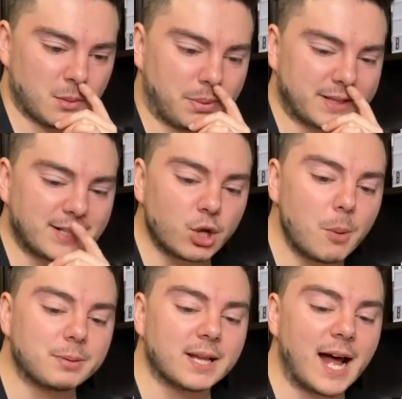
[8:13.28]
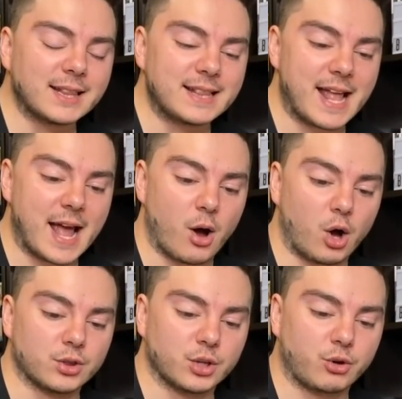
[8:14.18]
But that's her blood now
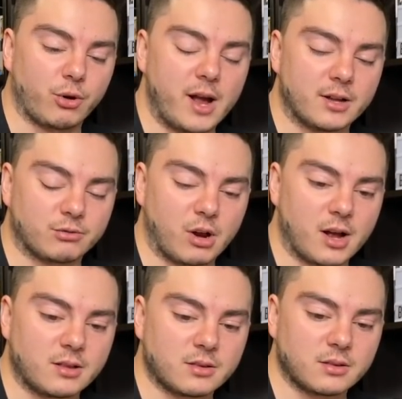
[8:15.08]
on the ground, right?